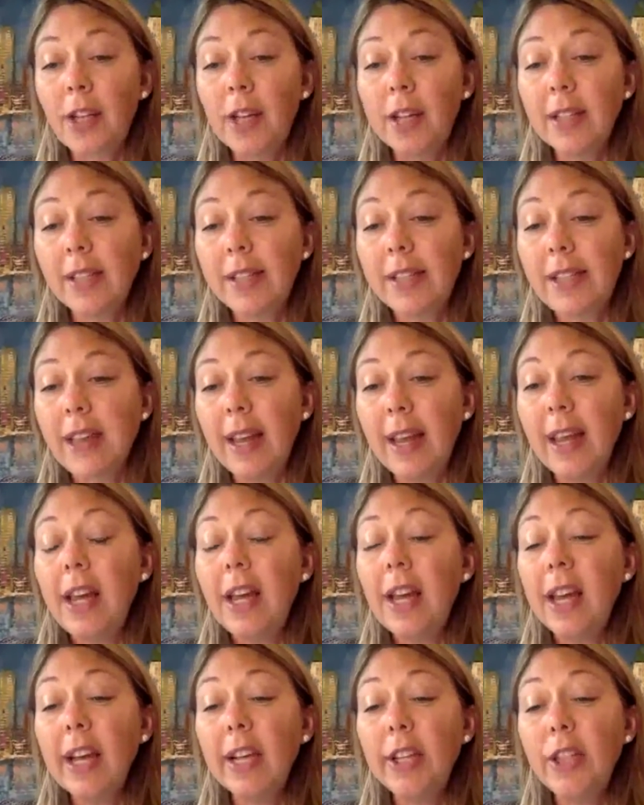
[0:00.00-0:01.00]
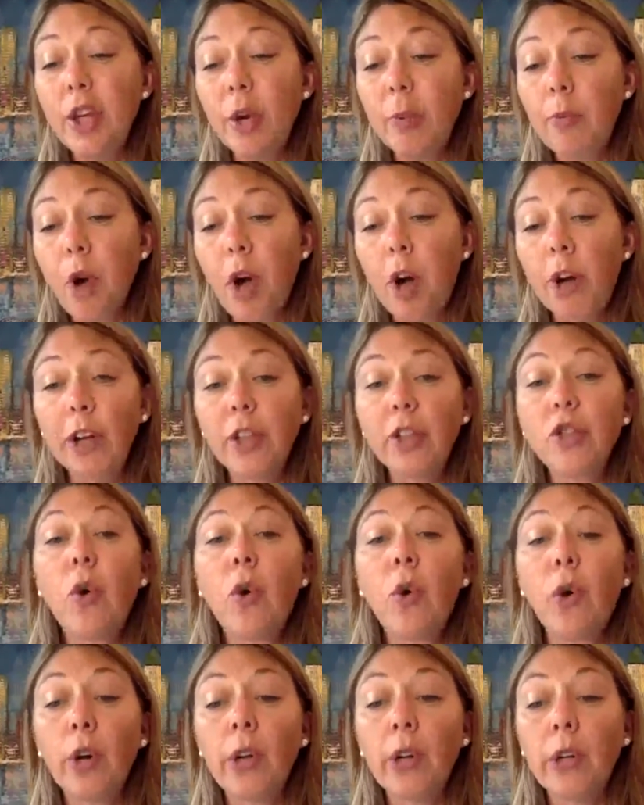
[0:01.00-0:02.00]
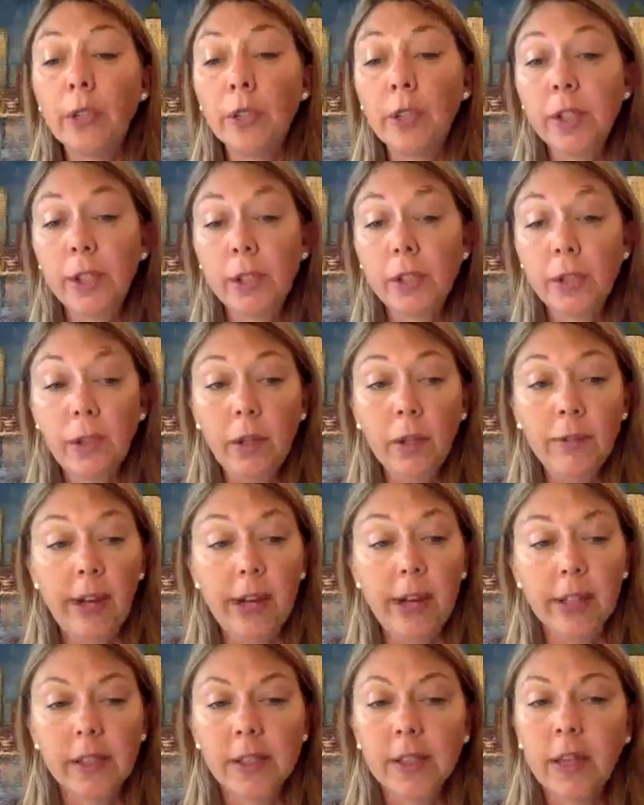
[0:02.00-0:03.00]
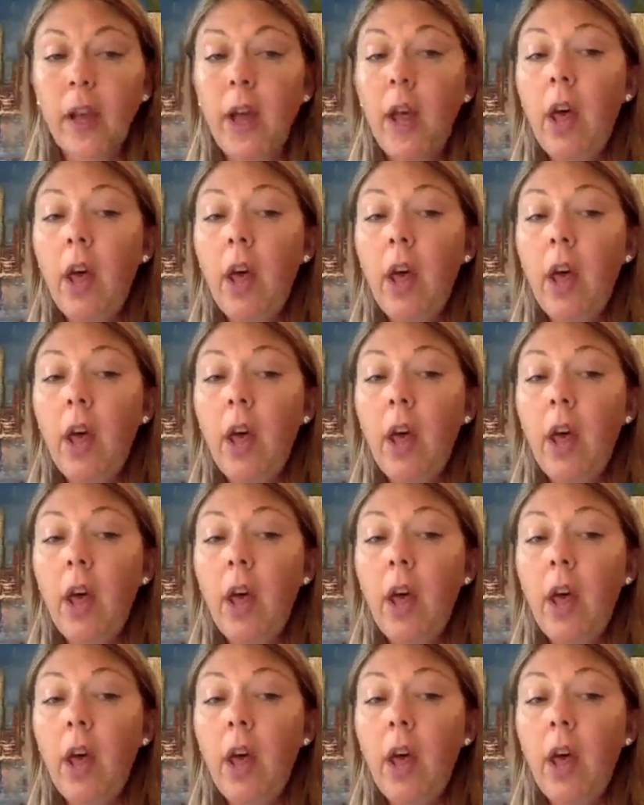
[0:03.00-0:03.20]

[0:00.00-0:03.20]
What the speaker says: let's say it's your product or your service.